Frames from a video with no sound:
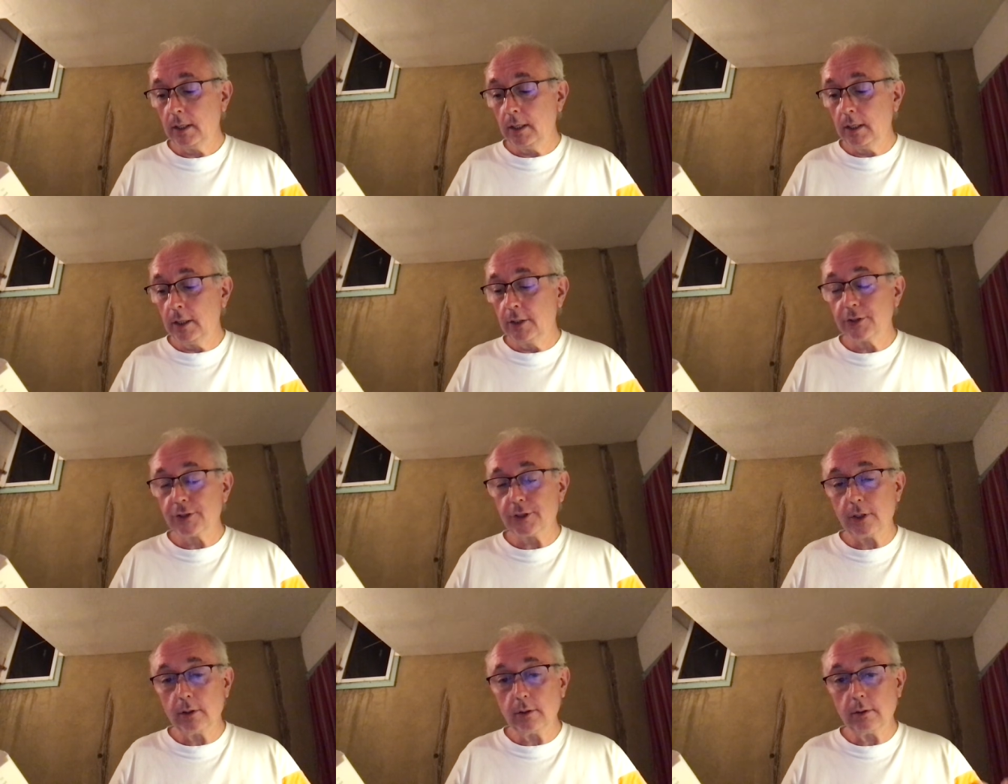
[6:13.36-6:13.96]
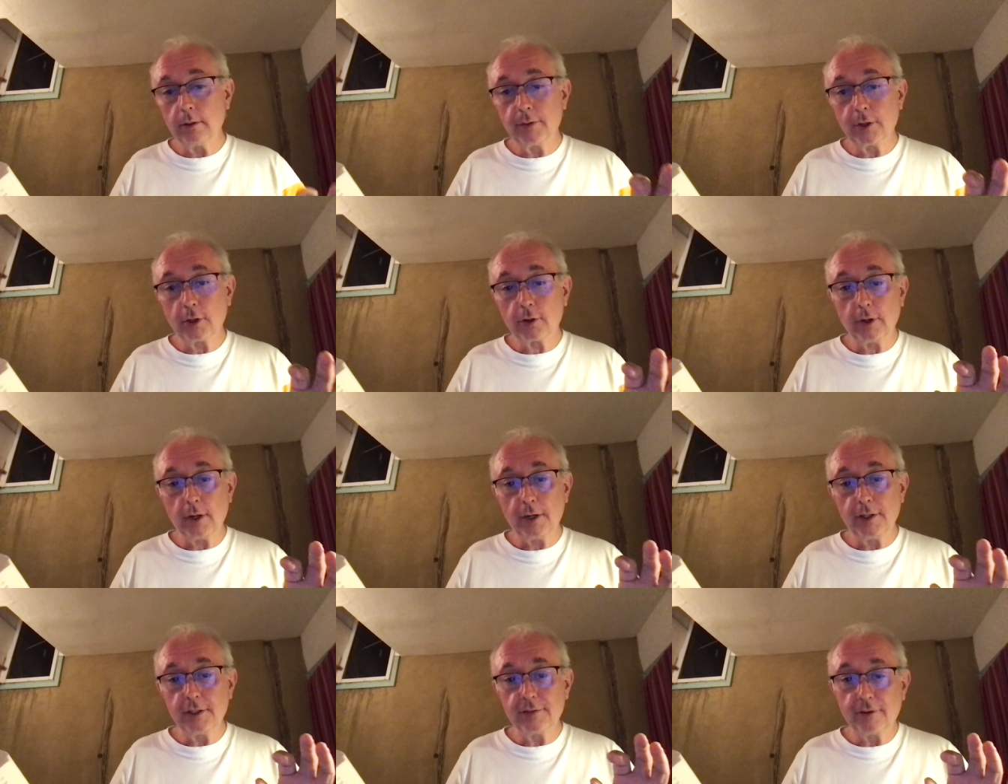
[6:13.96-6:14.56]
So the
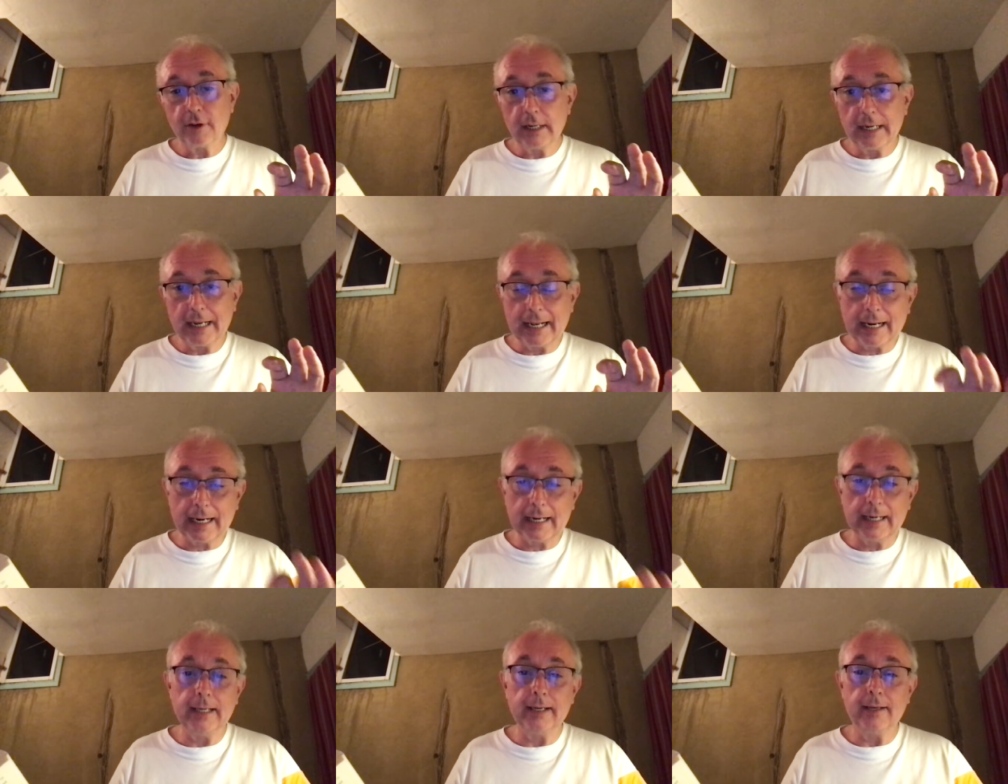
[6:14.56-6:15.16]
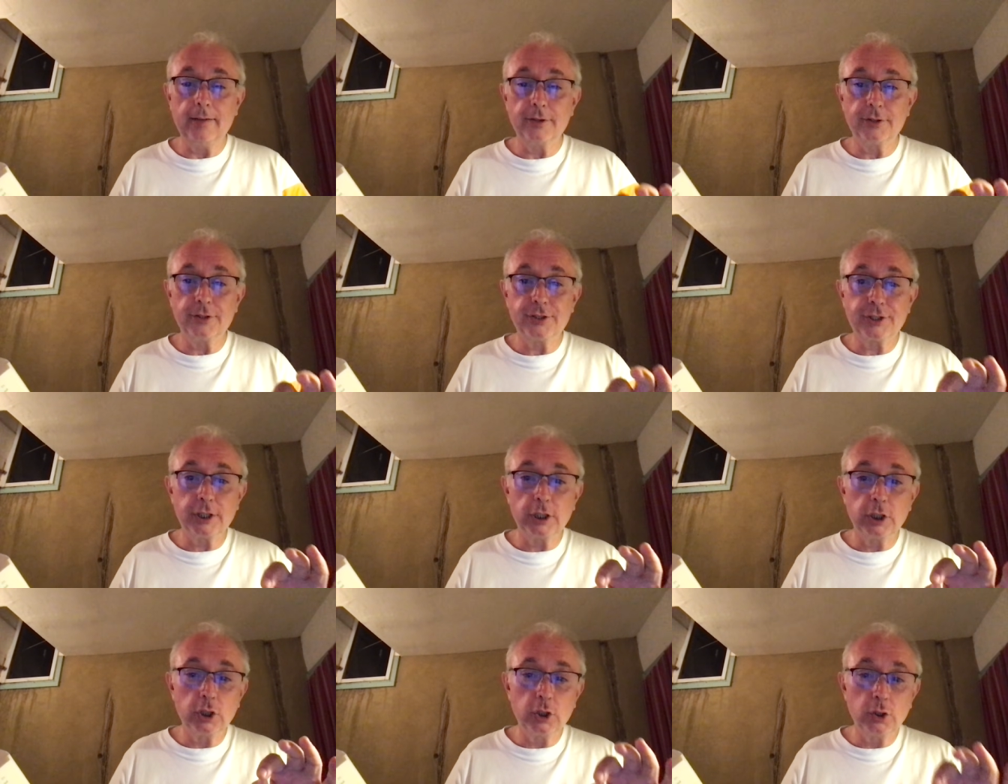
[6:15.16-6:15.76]
Quran is very clear. The
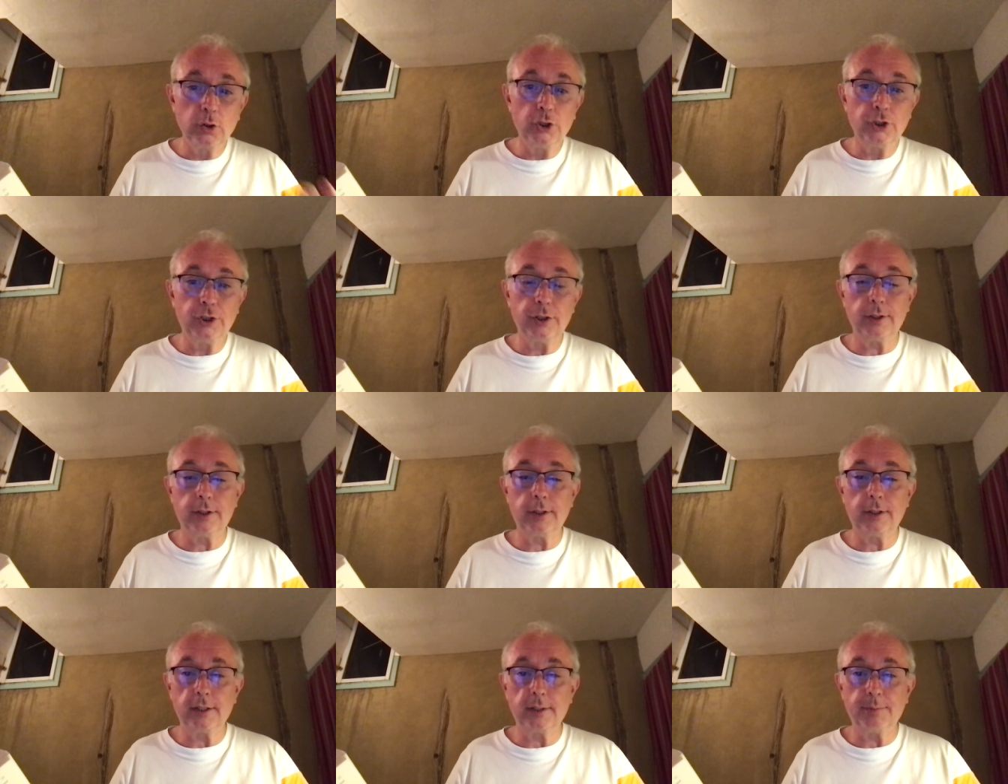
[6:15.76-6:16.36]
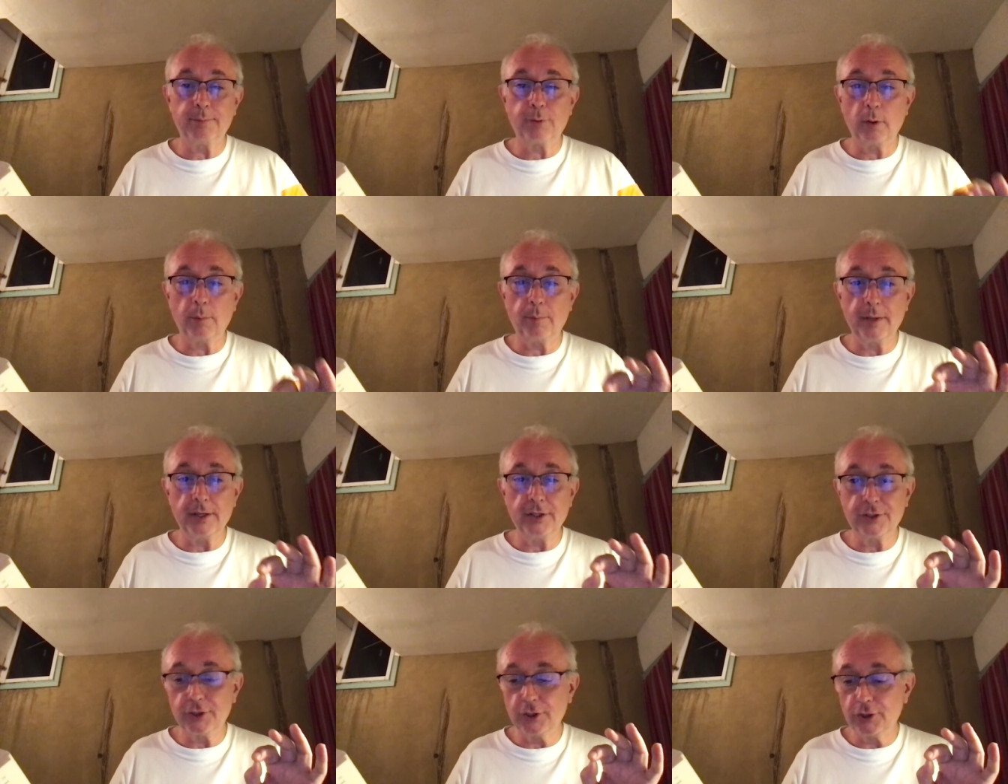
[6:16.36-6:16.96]
solution to this problem
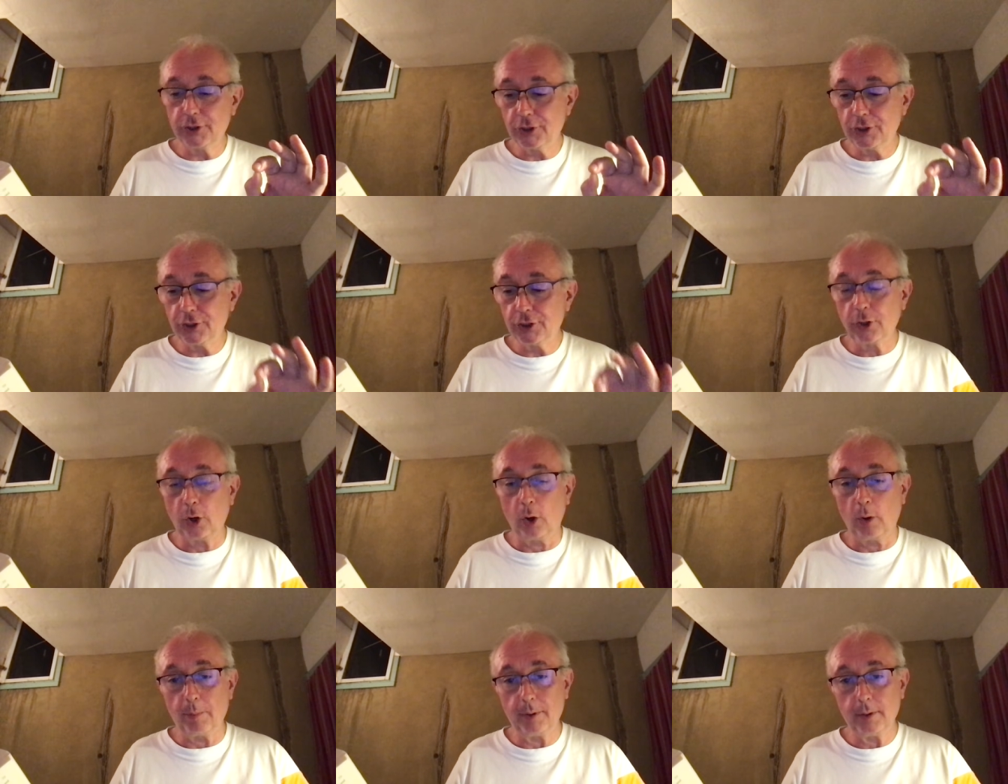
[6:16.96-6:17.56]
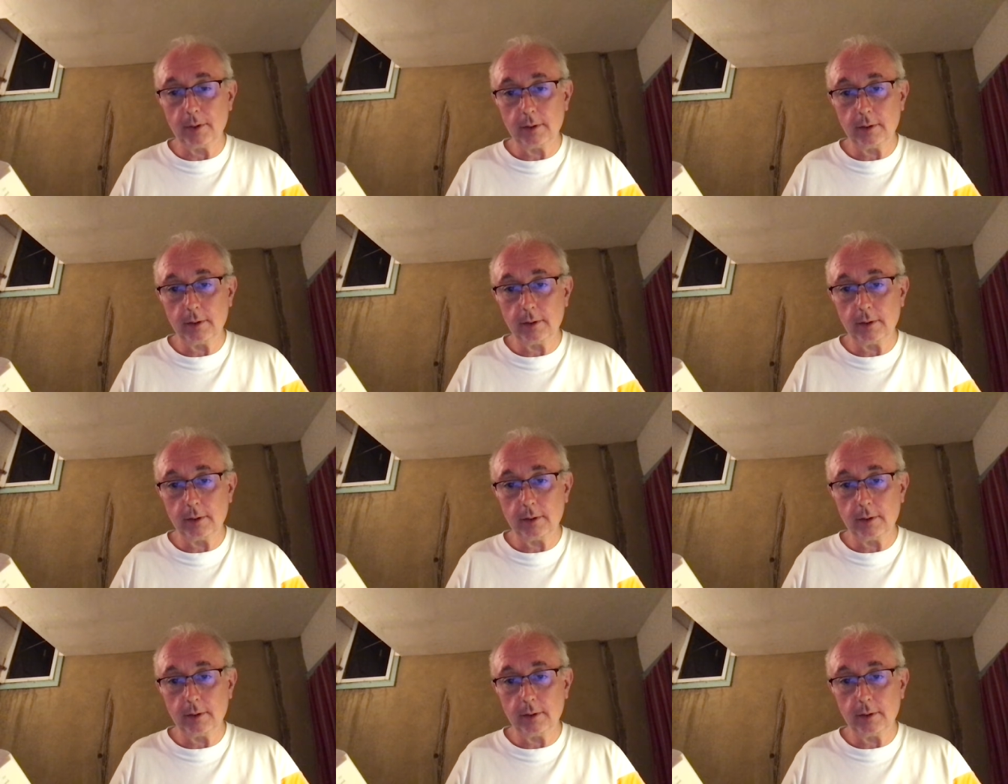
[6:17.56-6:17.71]
is to stop